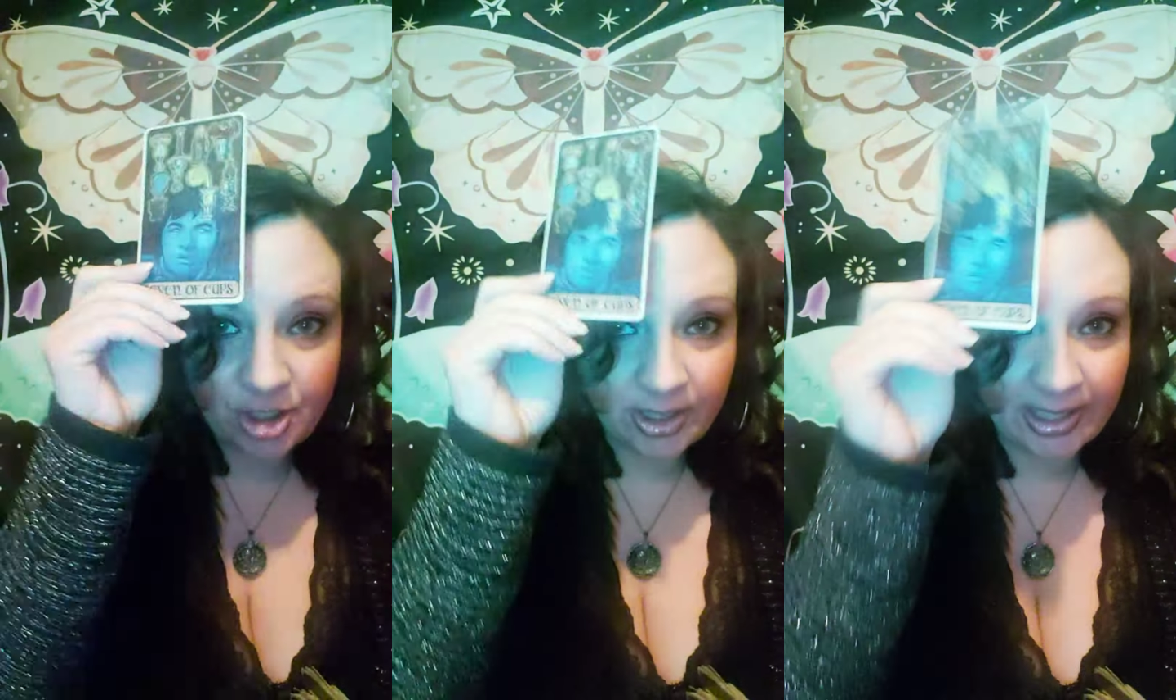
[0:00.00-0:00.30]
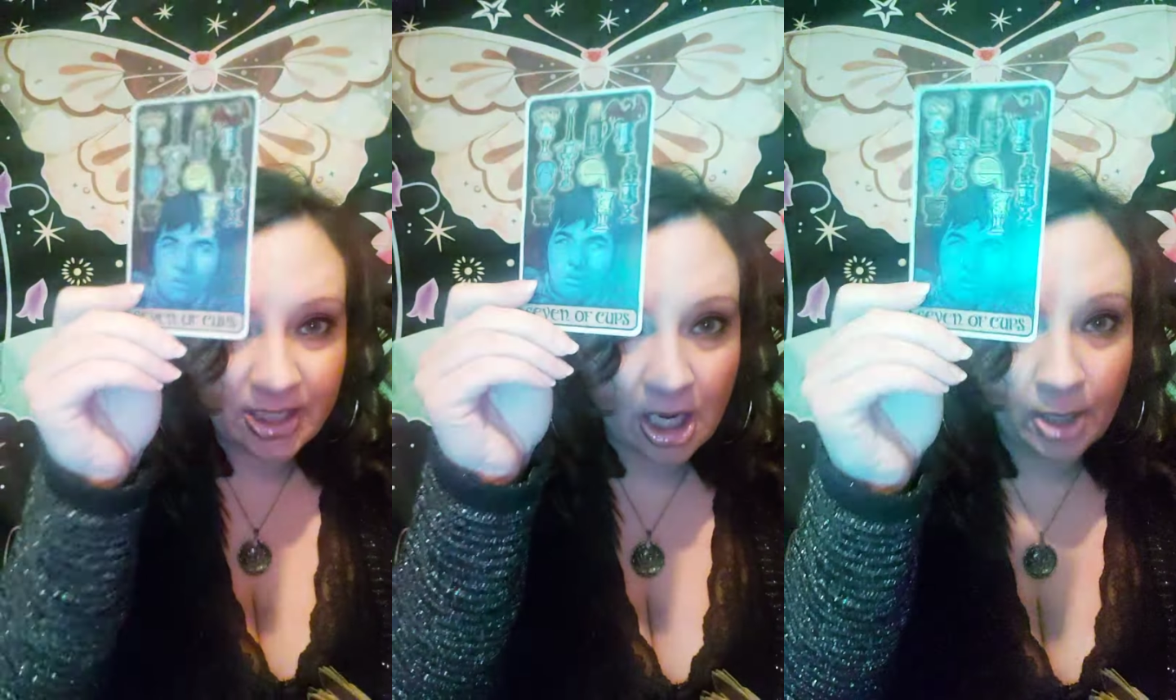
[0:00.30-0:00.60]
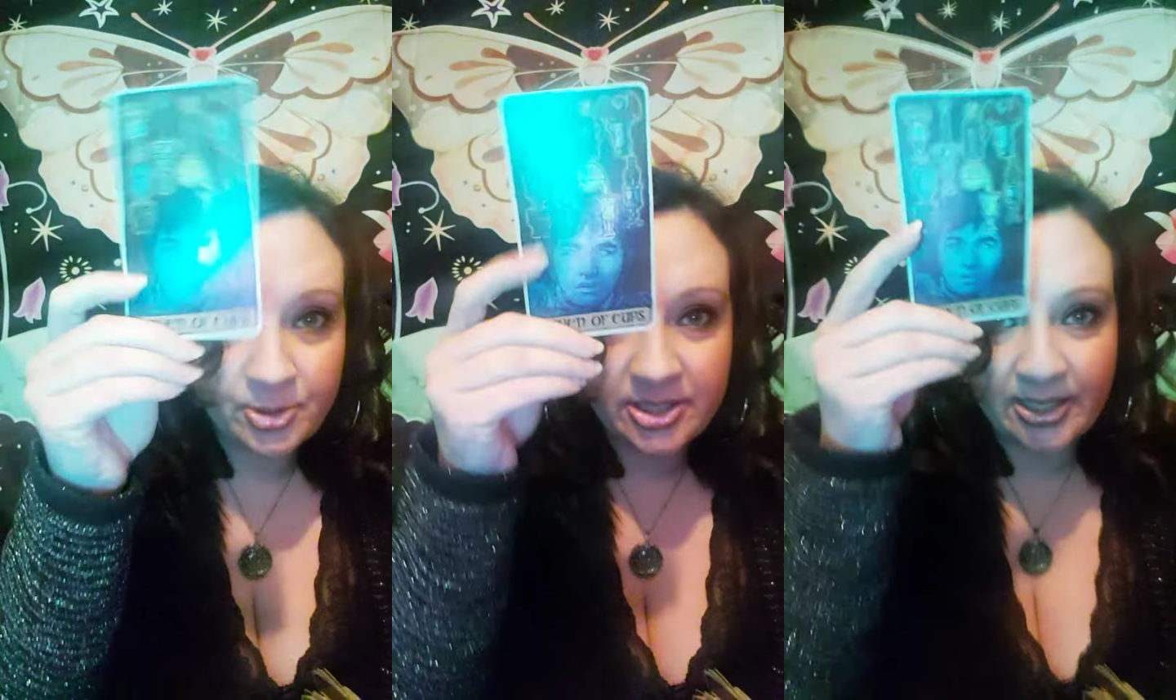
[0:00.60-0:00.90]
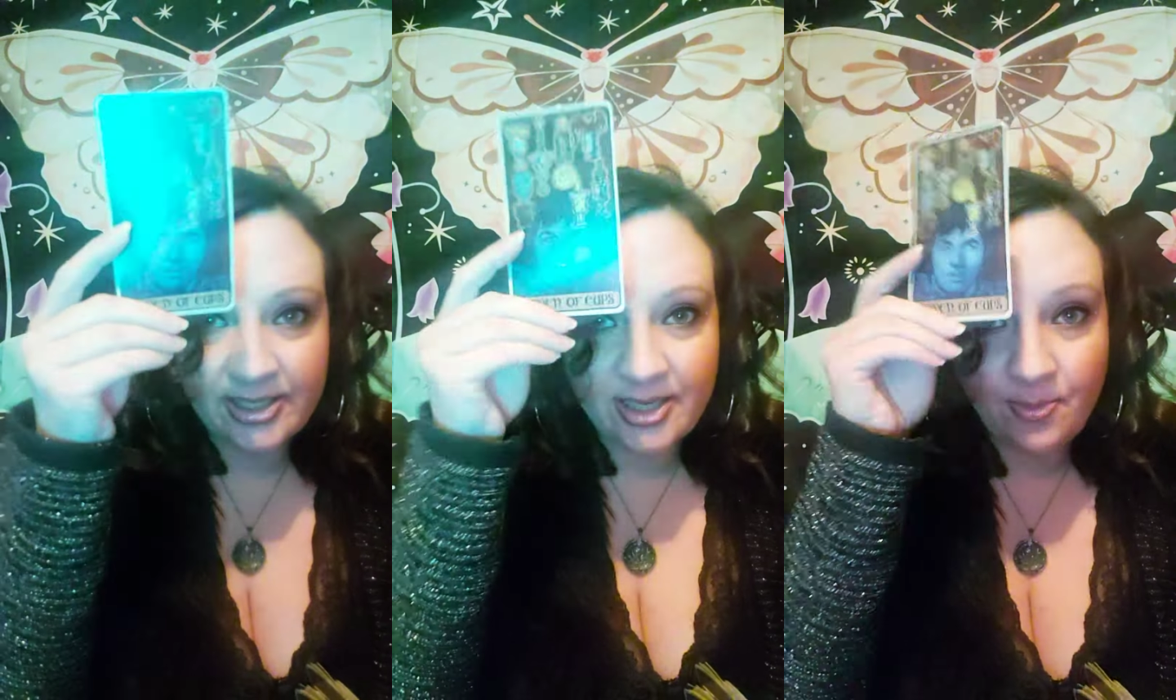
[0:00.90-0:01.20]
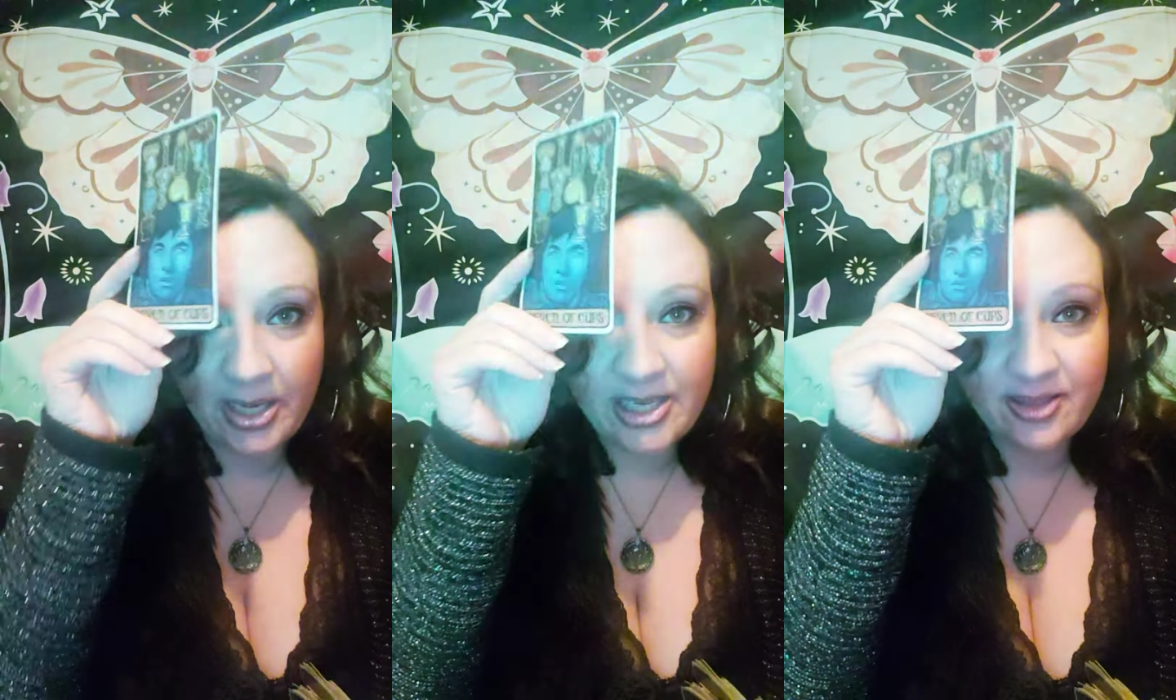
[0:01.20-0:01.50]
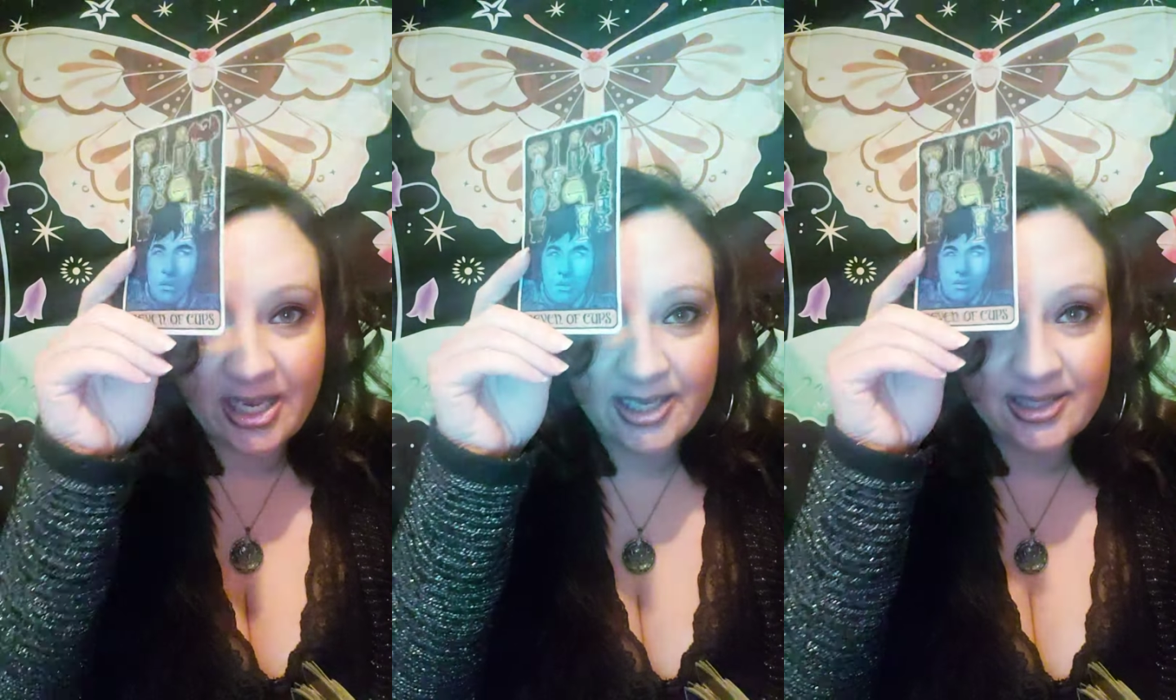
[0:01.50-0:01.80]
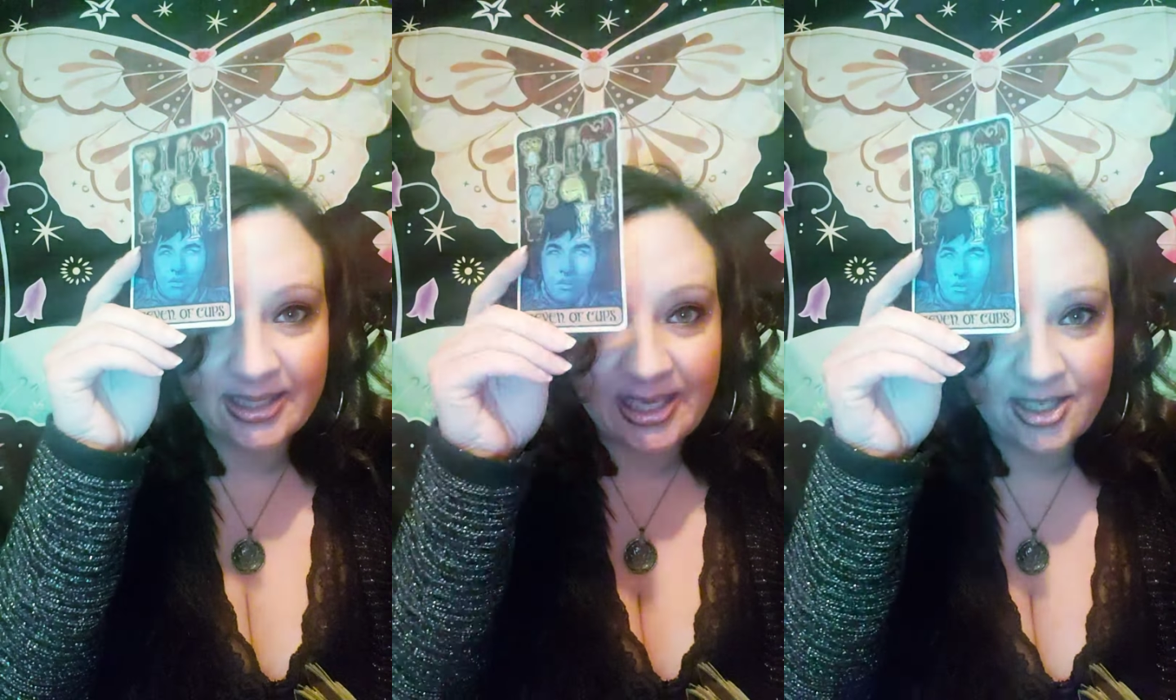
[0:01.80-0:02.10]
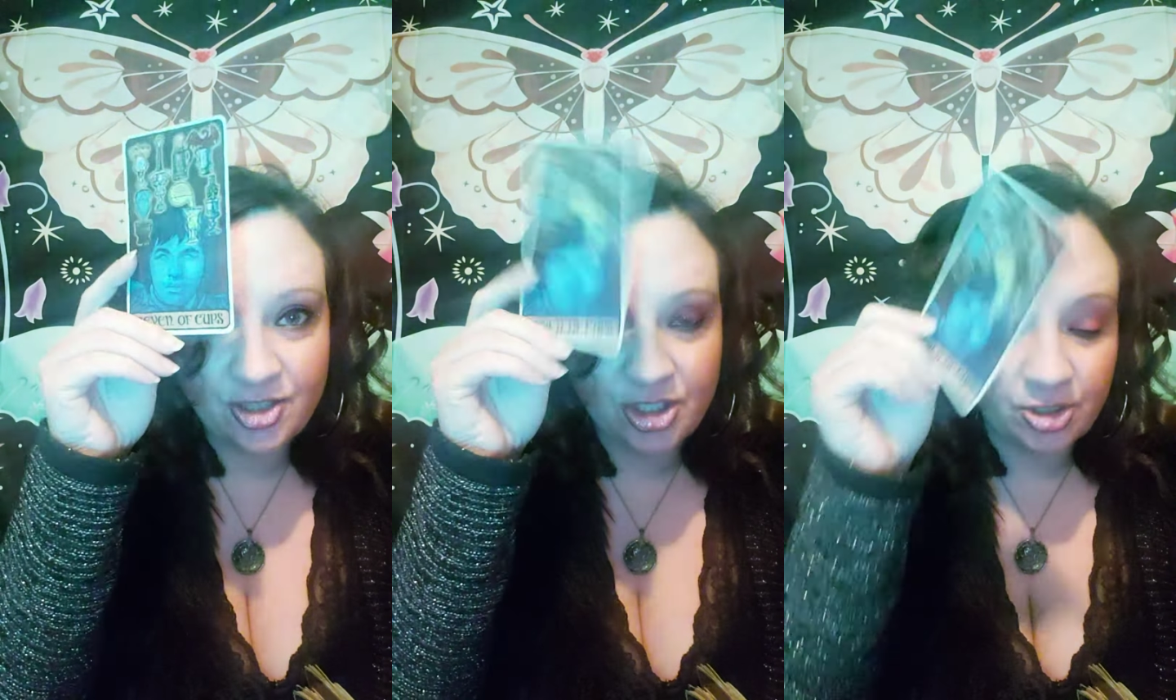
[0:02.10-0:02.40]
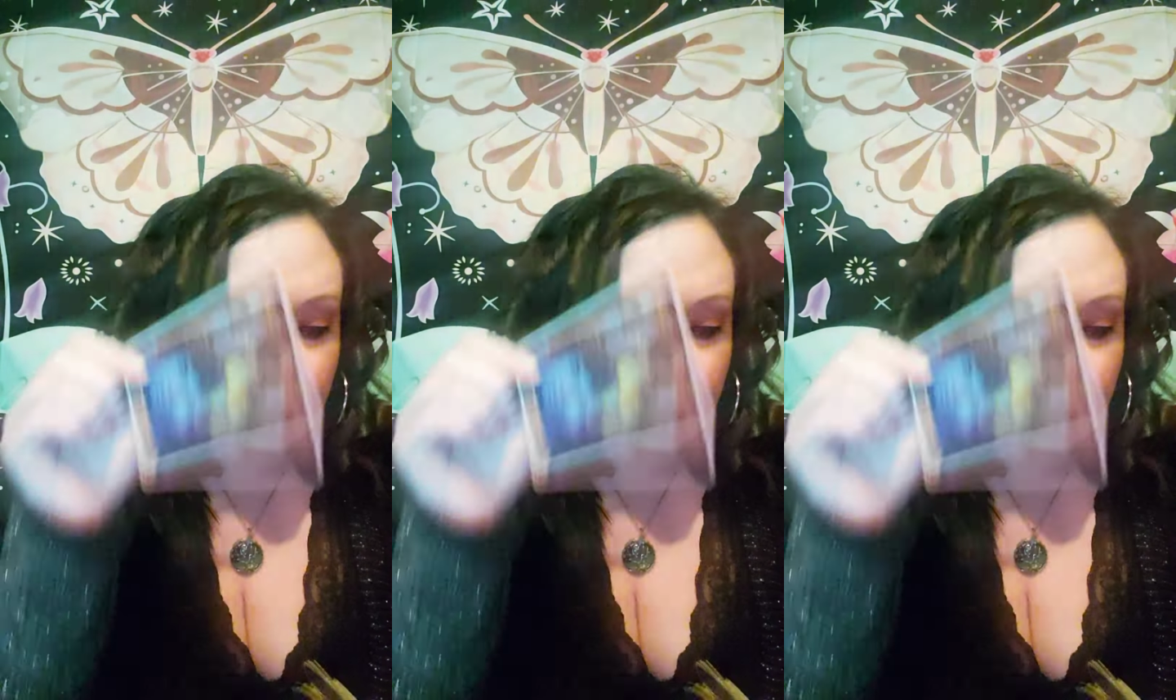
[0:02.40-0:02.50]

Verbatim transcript: you like an option. They did many things against you,